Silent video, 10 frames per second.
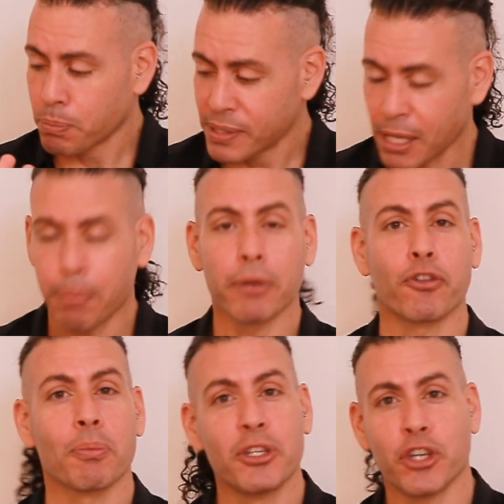separate
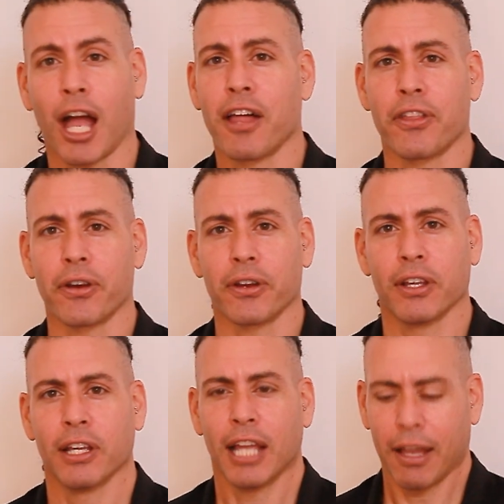from each other,
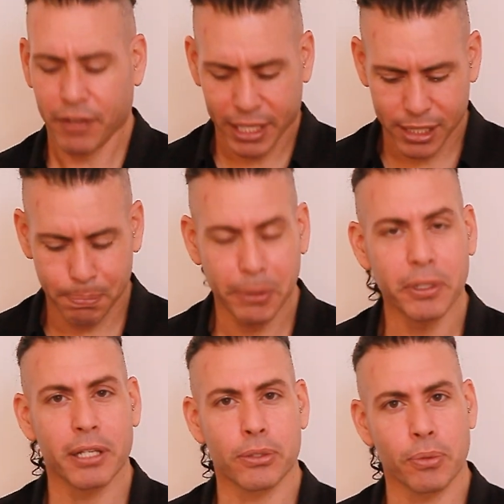have an
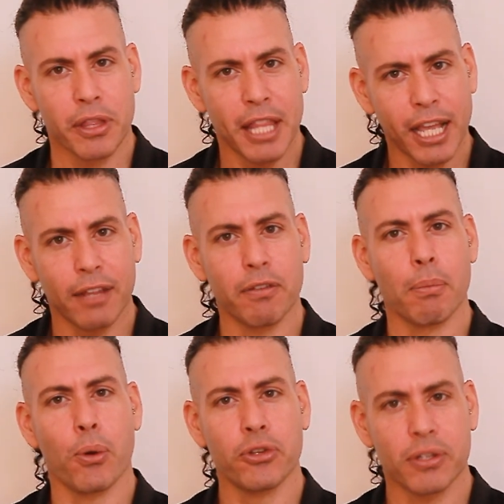experience with negative
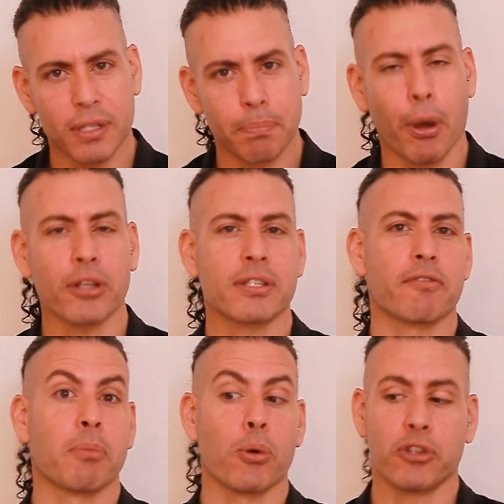emotions and
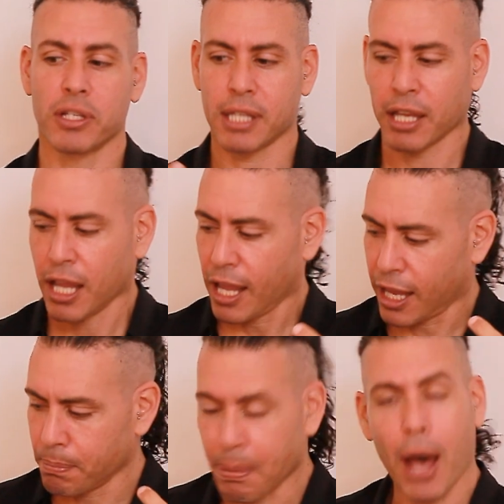positive emotions
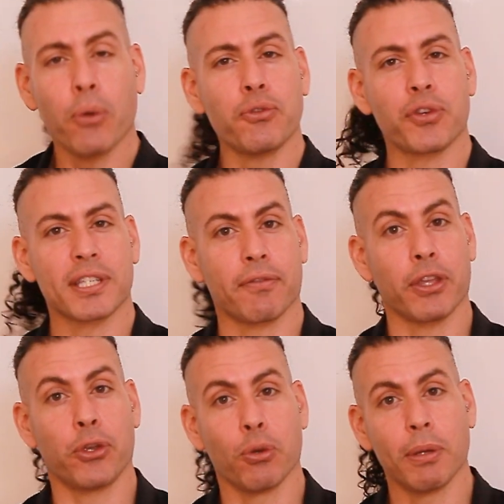and boundaries of
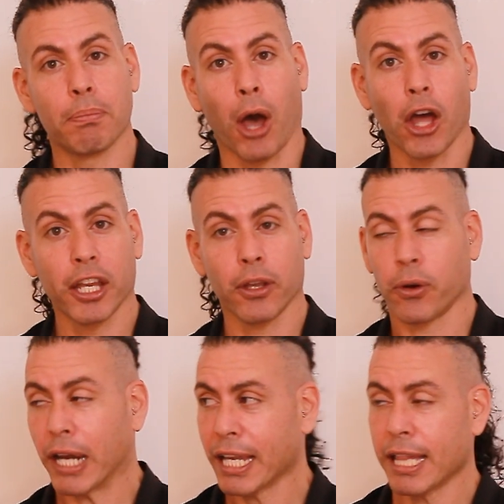the human body
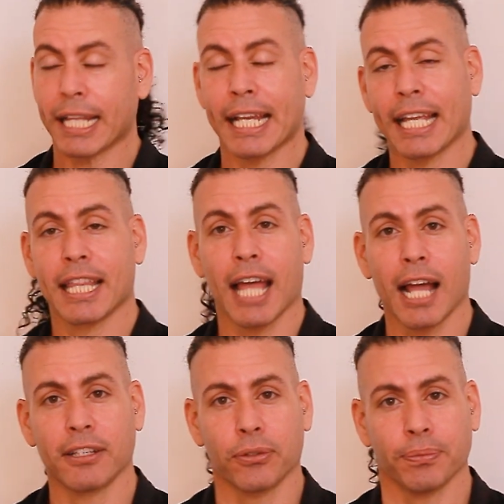or anything like
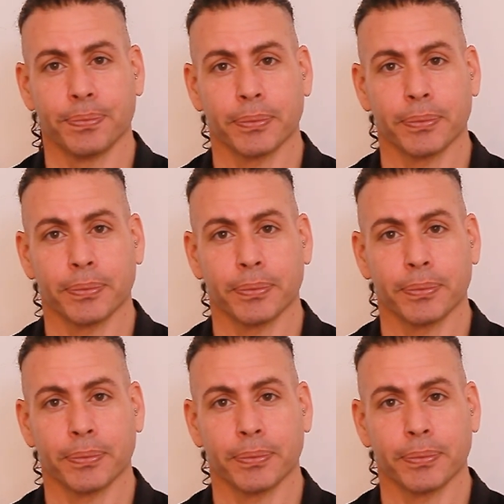that,